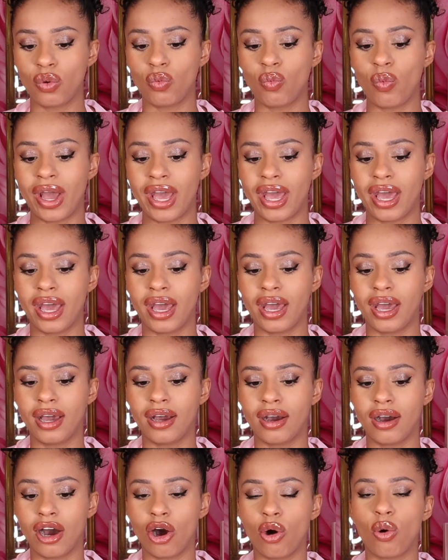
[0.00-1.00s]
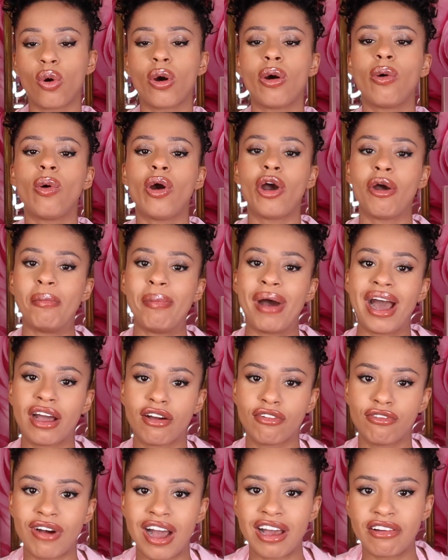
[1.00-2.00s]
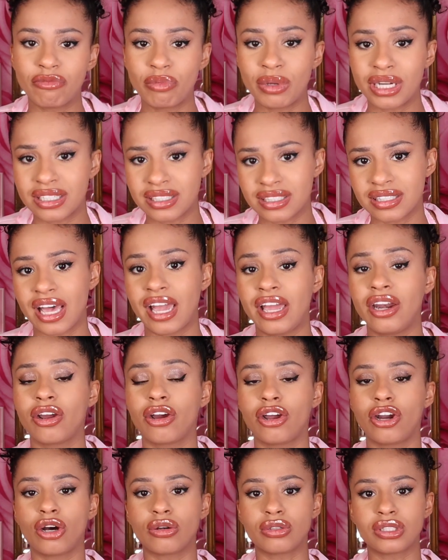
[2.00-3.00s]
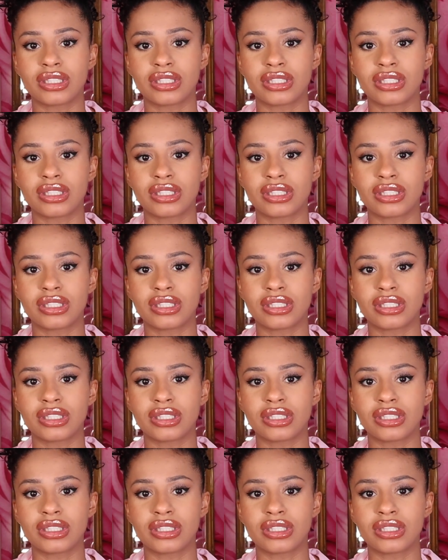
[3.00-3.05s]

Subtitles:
where I'll call her back 5 minutes later and I'll